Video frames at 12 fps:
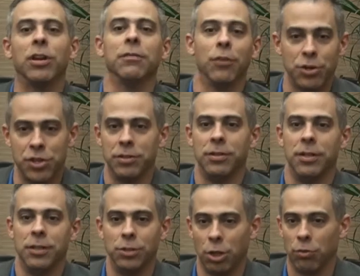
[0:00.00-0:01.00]
a conversion
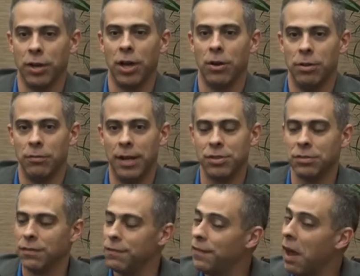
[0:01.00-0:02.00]
to Creo, right? So
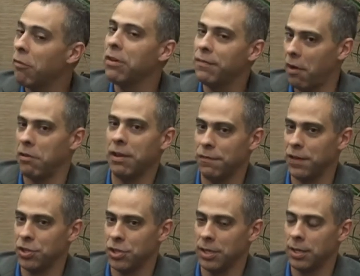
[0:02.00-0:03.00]
it's very, very
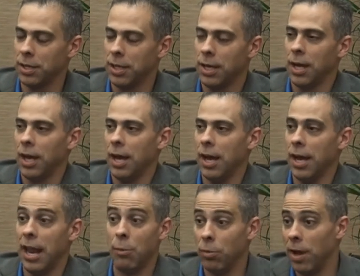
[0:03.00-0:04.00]
efficient.
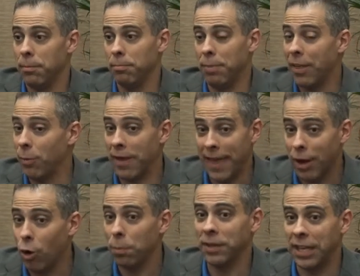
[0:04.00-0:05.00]
And, and by the way, that
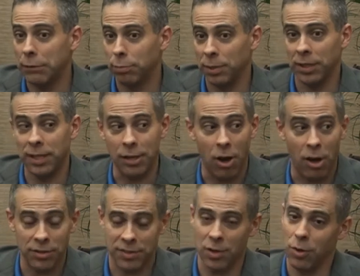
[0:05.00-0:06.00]
open capability,
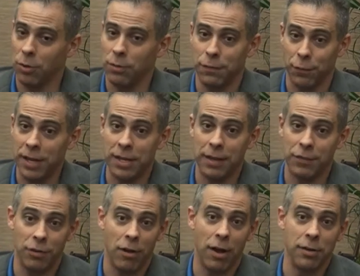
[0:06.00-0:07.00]
also free if
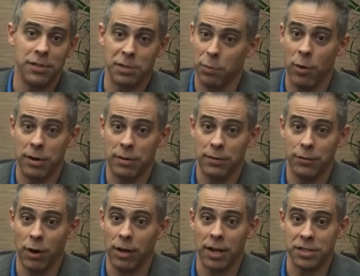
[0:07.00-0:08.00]
you're on support
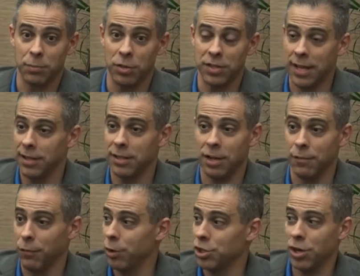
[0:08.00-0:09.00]
for our customers. And the
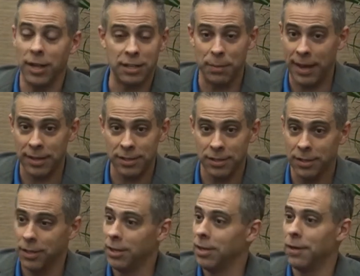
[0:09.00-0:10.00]
conversion on demand,
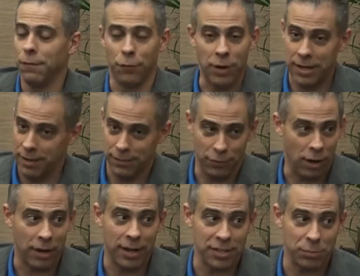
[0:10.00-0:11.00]
free for our
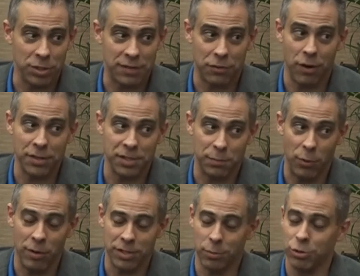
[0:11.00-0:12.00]
customers if they're on
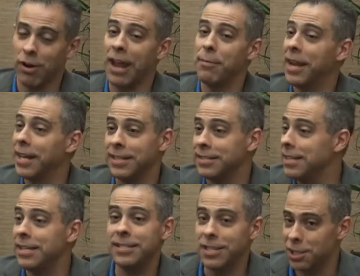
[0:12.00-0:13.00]
support. So we're trying to make it as
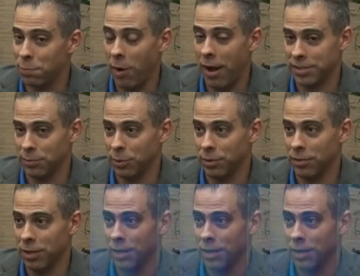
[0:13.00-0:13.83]
easy as possible